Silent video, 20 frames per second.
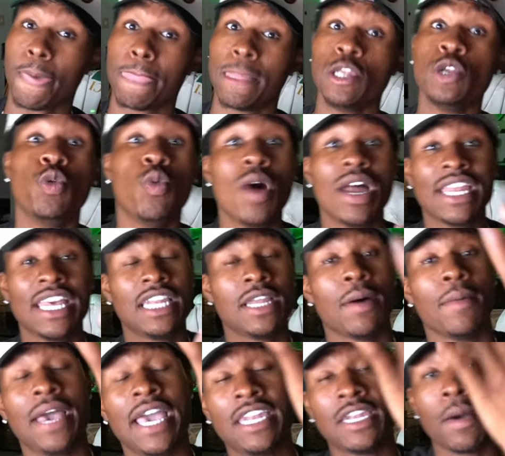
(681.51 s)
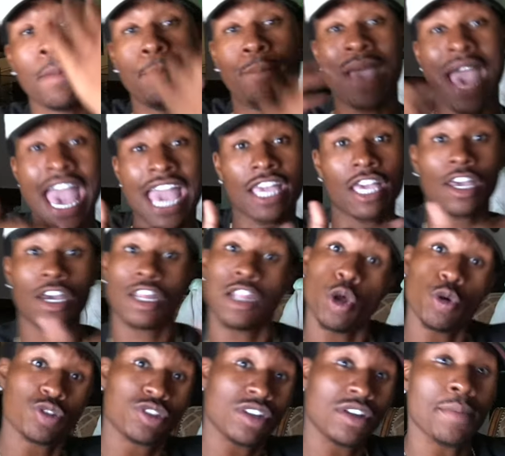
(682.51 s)
The one in the back,
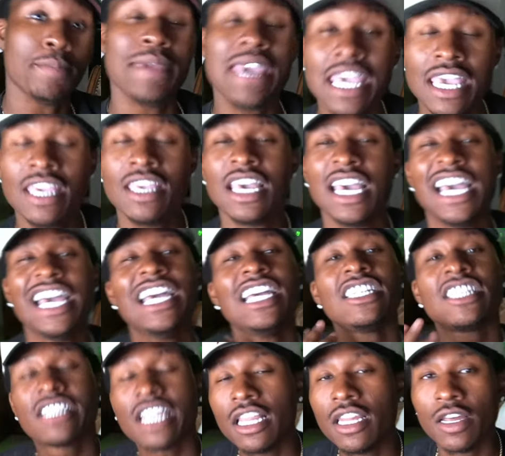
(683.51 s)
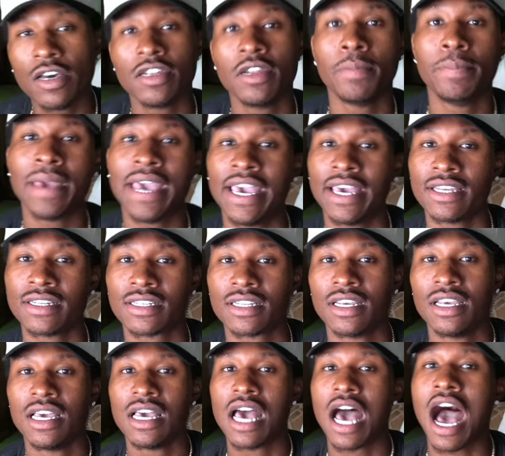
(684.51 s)
closer to me, she looked the best.
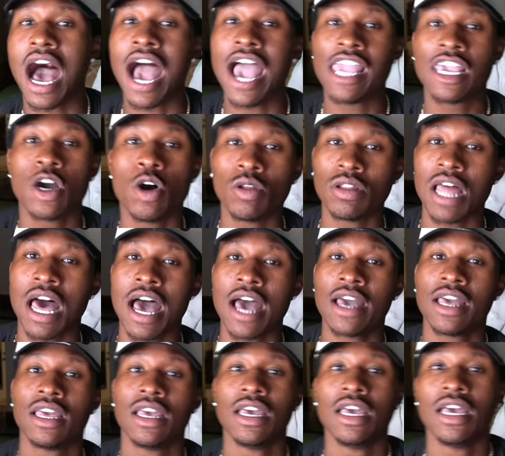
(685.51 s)
I ain't gonna lie,